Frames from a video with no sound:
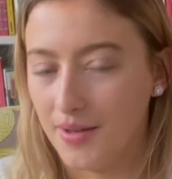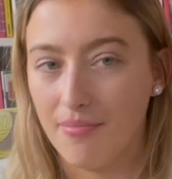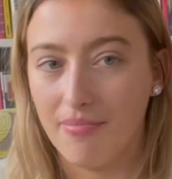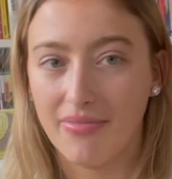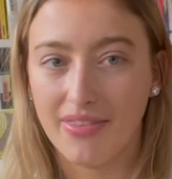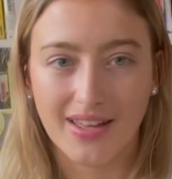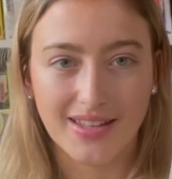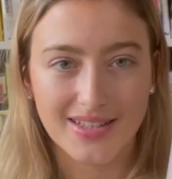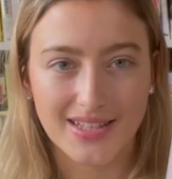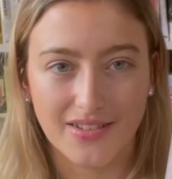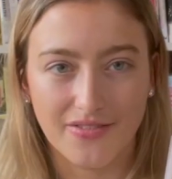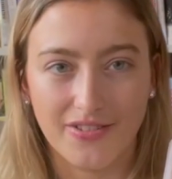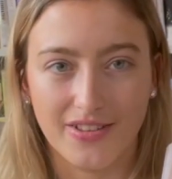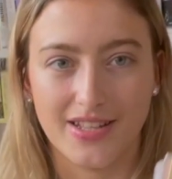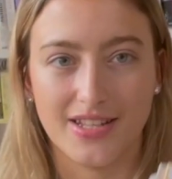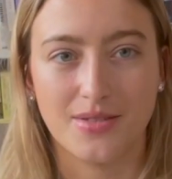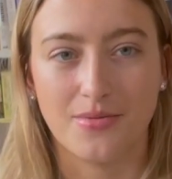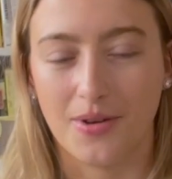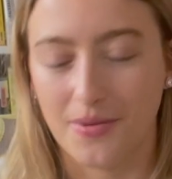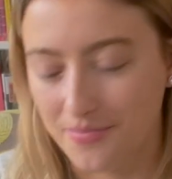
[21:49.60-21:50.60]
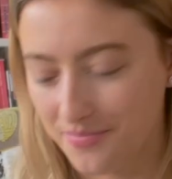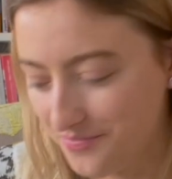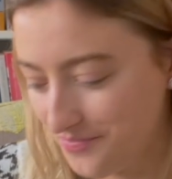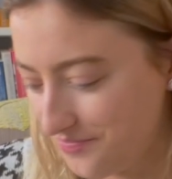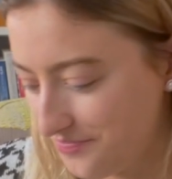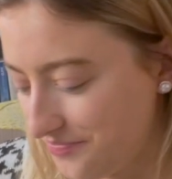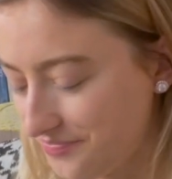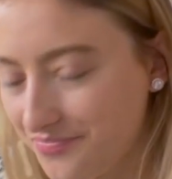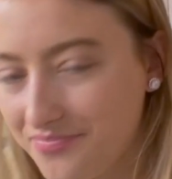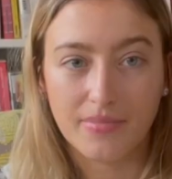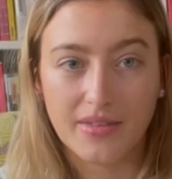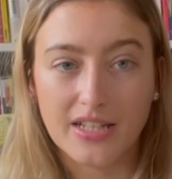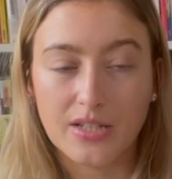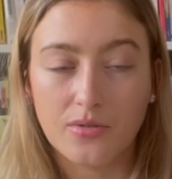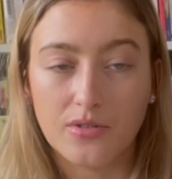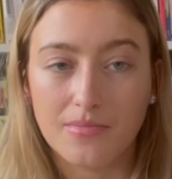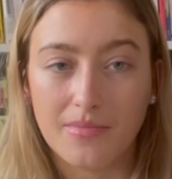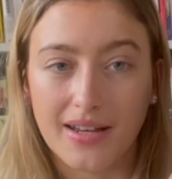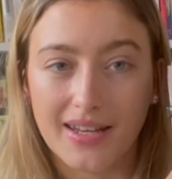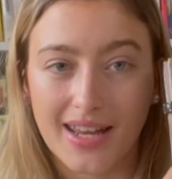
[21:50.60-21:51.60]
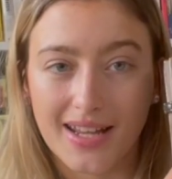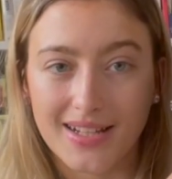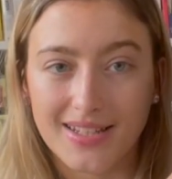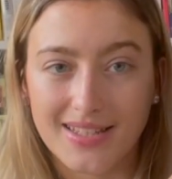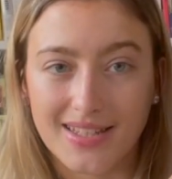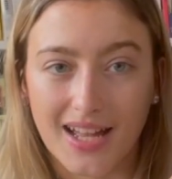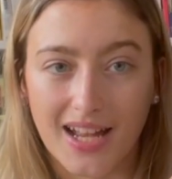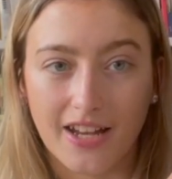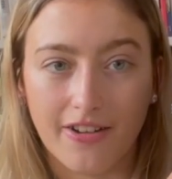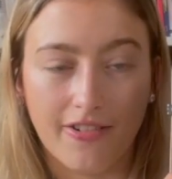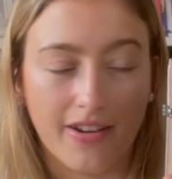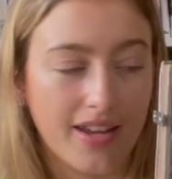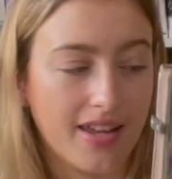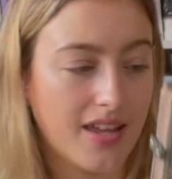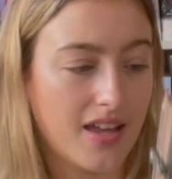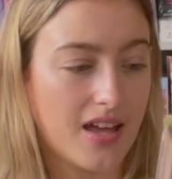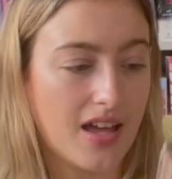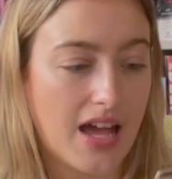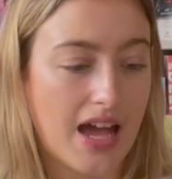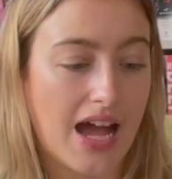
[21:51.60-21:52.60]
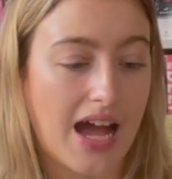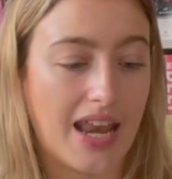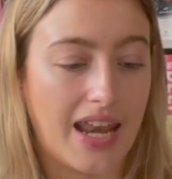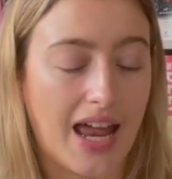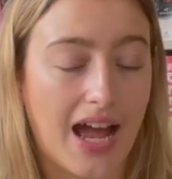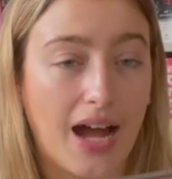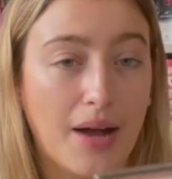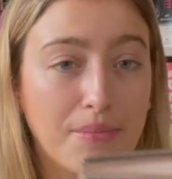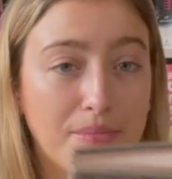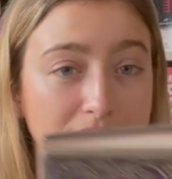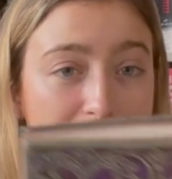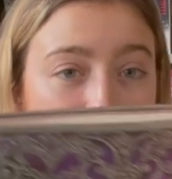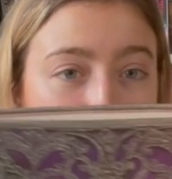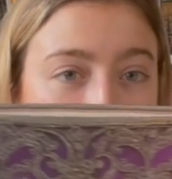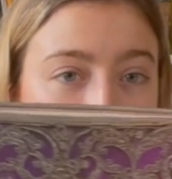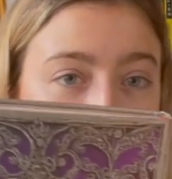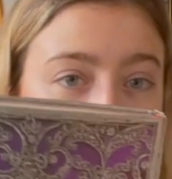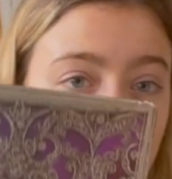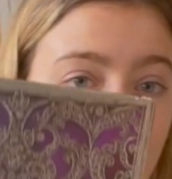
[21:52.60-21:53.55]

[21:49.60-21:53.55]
that's it for this one. This was my next diary, an absolute